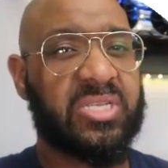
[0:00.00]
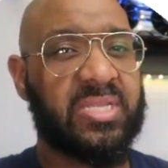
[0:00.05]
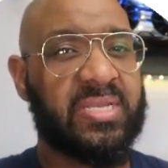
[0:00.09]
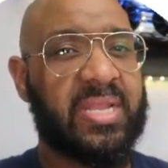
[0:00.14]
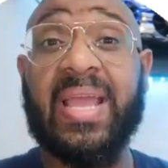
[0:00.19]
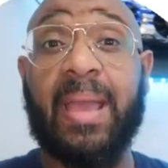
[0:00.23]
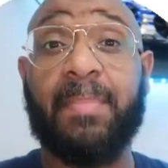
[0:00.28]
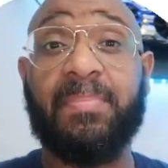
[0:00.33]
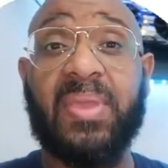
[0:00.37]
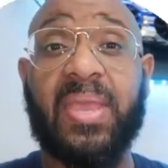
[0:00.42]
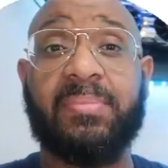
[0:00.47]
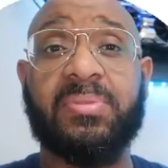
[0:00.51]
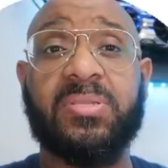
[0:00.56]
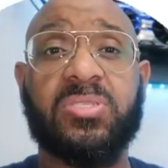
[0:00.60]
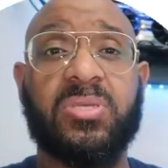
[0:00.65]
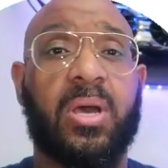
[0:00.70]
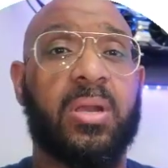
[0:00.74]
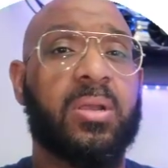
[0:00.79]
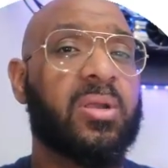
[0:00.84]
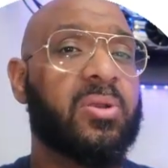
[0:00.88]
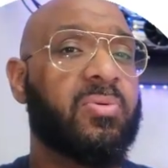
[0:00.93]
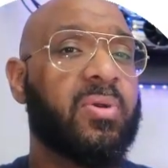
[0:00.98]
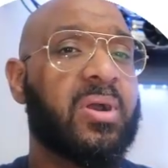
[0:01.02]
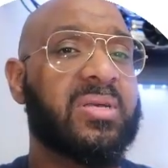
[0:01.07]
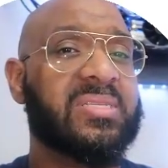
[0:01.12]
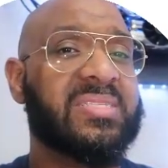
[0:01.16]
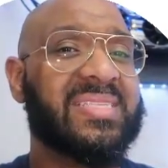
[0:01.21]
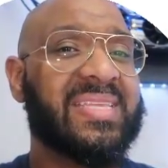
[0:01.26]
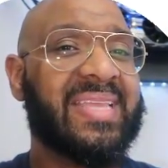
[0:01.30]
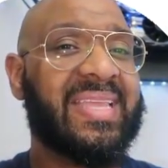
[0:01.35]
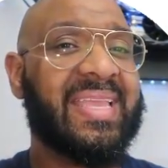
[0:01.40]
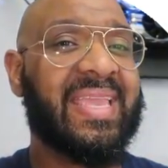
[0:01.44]
They should not be able to
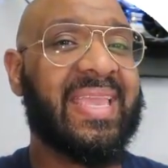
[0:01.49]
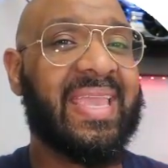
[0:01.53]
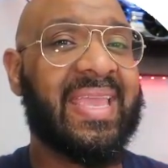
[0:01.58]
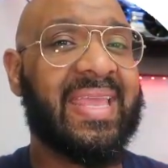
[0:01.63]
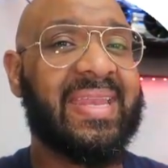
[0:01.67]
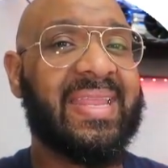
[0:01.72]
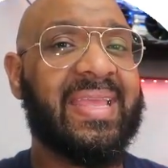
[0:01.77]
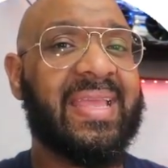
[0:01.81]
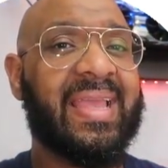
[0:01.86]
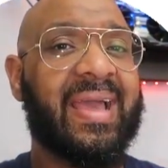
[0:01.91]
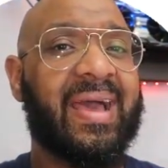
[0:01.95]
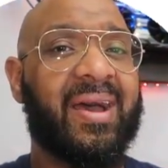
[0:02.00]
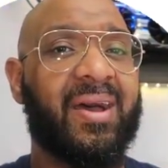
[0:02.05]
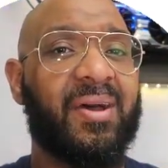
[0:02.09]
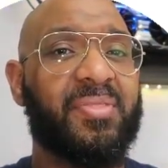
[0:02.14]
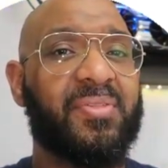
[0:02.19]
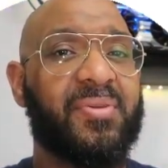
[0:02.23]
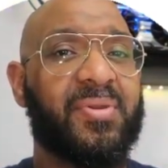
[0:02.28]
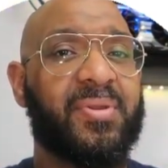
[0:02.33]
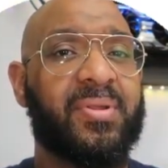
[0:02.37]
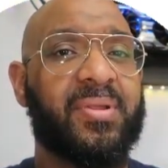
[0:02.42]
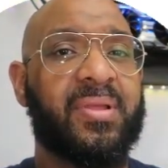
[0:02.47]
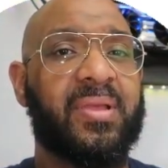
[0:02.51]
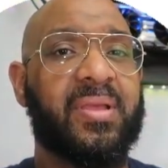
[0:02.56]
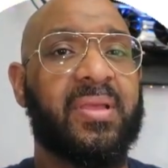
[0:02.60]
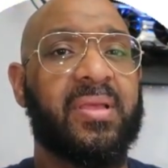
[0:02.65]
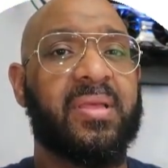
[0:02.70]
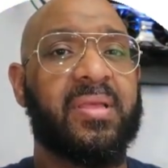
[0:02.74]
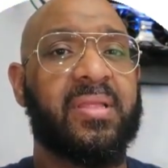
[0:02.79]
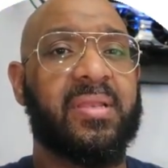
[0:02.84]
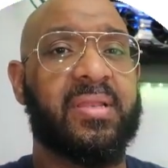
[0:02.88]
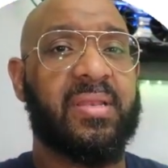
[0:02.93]
talk across any
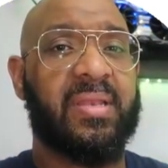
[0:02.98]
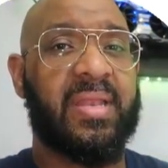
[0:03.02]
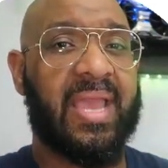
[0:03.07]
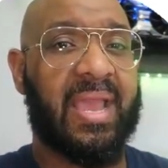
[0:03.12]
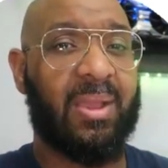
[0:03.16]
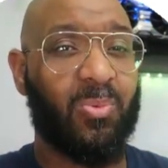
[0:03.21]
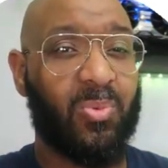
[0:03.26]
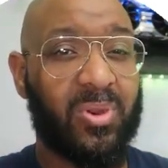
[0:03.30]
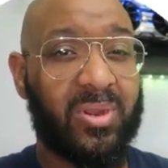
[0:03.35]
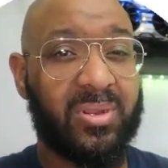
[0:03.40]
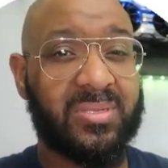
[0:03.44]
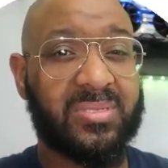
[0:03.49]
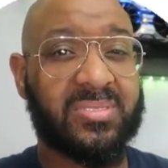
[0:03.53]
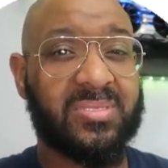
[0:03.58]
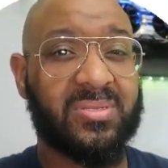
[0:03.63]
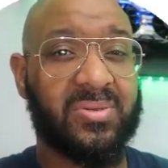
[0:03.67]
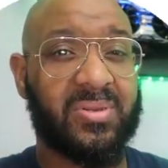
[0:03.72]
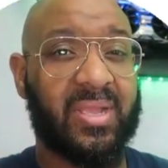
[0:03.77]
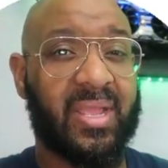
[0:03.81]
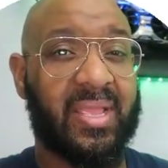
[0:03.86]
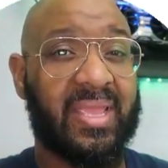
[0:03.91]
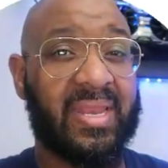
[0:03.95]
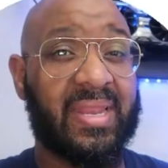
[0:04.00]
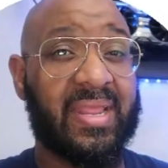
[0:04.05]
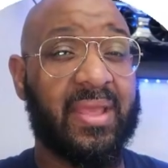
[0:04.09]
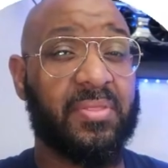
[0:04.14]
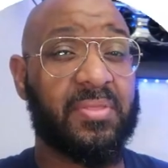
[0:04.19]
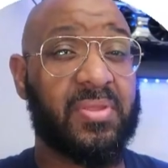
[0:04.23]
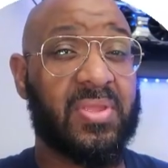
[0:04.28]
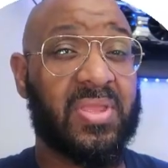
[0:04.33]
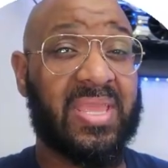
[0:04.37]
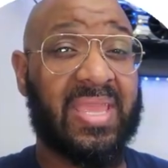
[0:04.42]
other networks
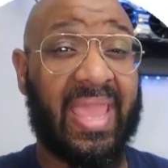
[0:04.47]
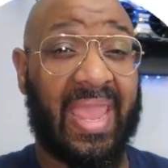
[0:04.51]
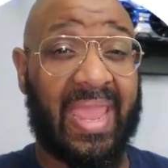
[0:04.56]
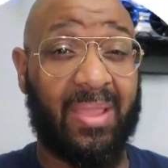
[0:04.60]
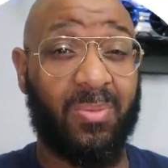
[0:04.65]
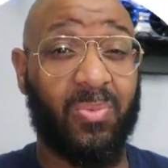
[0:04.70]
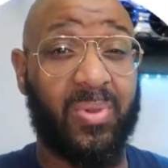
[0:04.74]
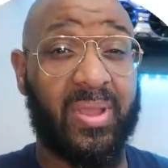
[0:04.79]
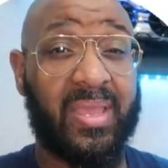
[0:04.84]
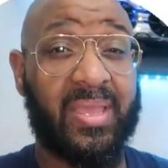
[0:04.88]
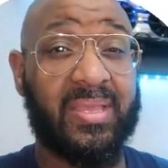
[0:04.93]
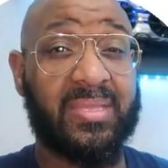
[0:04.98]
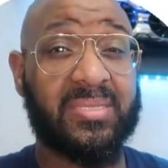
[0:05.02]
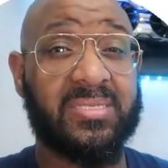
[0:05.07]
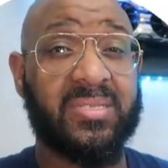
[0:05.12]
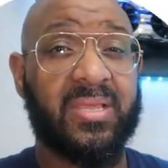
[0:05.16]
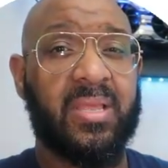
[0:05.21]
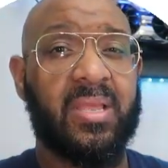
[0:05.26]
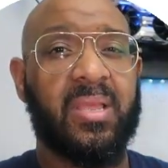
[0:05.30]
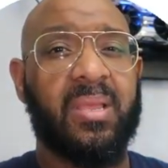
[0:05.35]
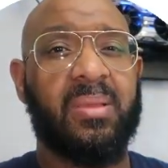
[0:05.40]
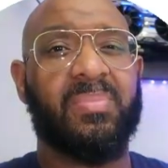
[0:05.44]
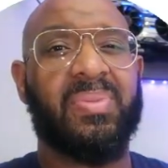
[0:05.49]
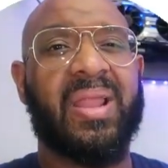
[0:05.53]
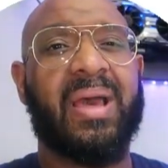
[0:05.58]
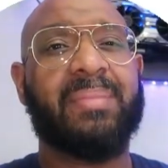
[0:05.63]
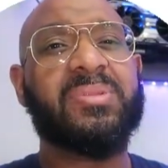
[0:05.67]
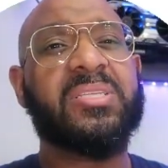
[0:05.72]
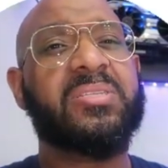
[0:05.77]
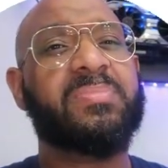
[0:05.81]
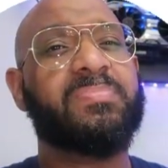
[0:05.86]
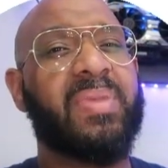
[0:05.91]
or any other gateways,
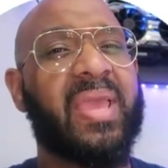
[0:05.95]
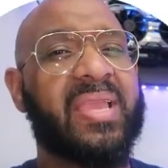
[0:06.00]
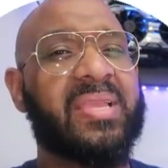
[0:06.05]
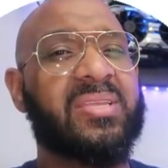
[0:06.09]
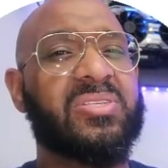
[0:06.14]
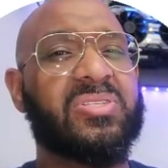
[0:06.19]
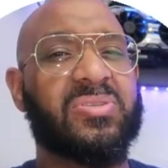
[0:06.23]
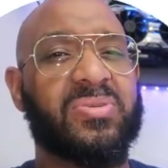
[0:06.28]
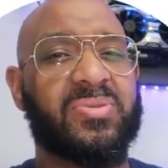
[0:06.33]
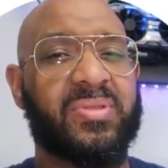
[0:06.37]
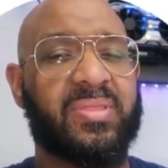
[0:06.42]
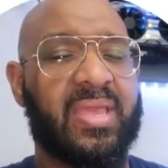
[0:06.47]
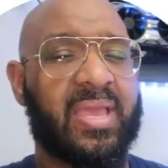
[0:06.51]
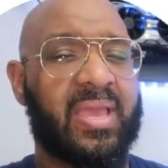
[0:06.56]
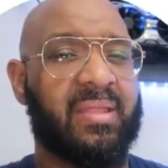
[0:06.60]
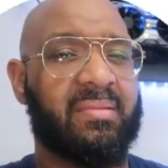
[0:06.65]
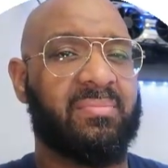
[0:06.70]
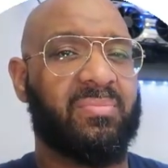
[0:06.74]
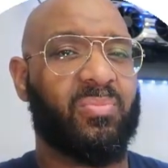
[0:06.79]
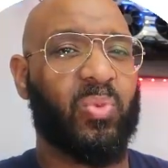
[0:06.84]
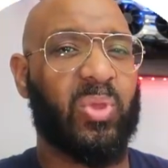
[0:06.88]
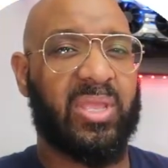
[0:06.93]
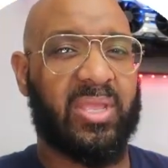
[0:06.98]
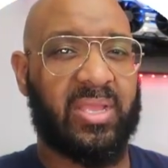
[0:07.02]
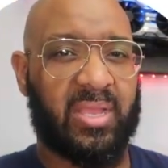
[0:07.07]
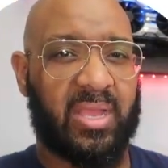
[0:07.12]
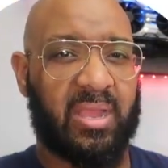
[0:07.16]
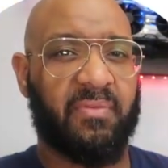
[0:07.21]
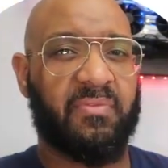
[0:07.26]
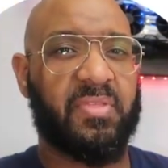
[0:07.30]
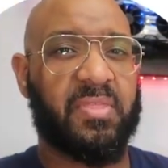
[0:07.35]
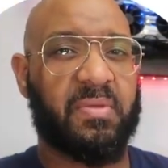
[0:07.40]
but I'm just making sure
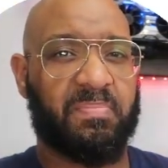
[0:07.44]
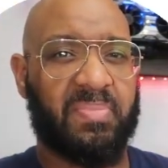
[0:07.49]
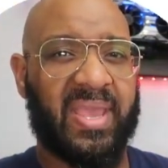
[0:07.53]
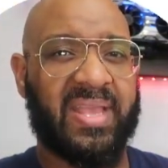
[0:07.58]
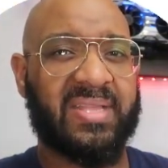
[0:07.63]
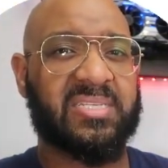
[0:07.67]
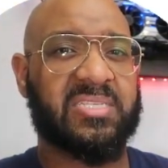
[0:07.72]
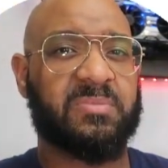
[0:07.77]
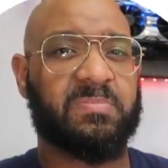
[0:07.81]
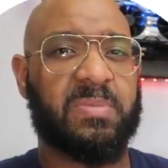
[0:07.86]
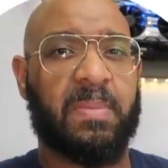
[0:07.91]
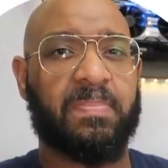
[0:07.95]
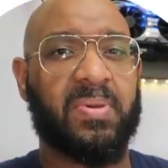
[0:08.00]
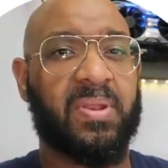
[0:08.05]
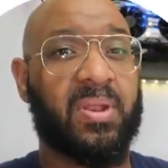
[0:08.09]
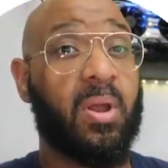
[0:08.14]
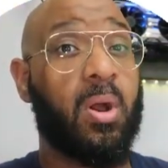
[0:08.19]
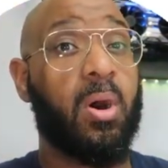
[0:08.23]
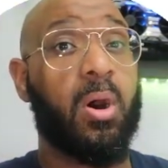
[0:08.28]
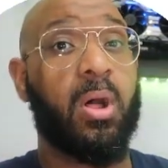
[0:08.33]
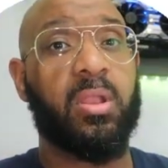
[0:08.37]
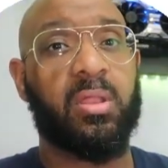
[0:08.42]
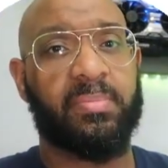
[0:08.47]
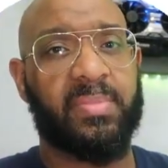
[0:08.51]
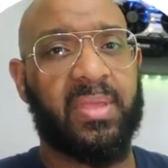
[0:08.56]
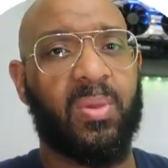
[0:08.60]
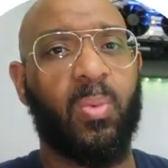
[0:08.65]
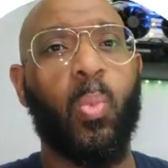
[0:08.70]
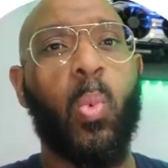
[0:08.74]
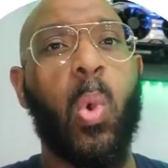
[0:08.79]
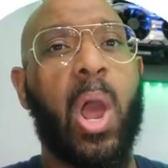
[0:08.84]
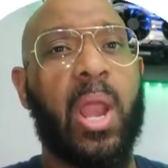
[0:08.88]
that we cover the bases by putting
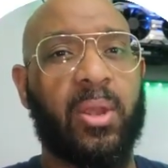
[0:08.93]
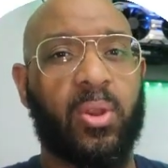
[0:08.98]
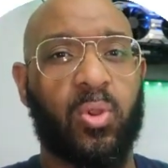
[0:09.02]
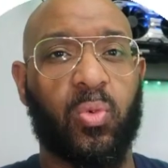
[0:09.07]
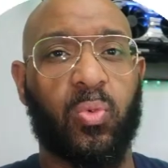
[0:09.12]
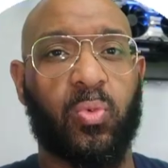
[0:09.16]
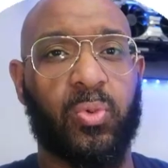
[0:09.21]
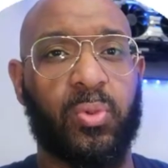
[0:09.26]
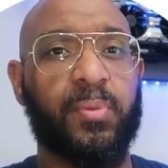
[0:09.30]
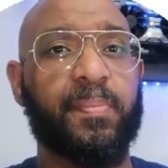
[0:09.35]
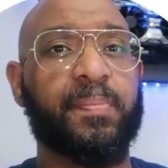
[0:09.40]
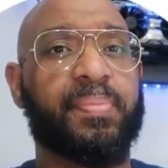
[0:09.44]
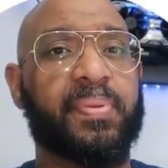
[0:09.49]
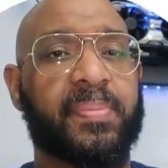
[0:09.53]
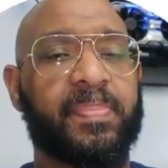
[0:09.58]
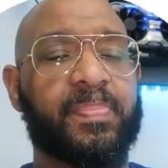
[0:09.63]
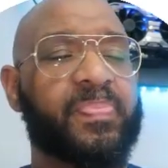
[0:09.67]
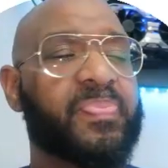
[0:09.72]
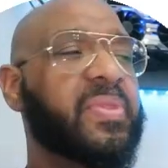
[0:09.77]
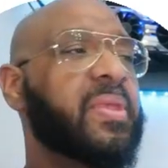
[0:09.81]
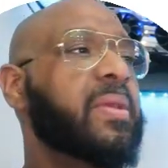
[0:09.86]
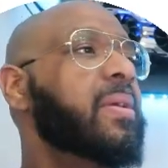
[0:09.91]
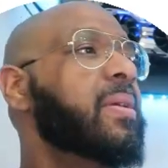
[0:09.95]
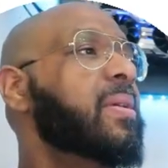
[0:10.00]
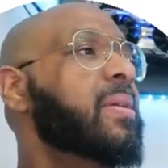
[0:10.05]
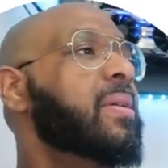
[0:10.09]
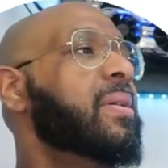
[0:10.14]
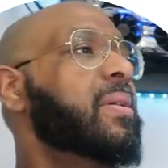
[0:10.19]
all of them in one group.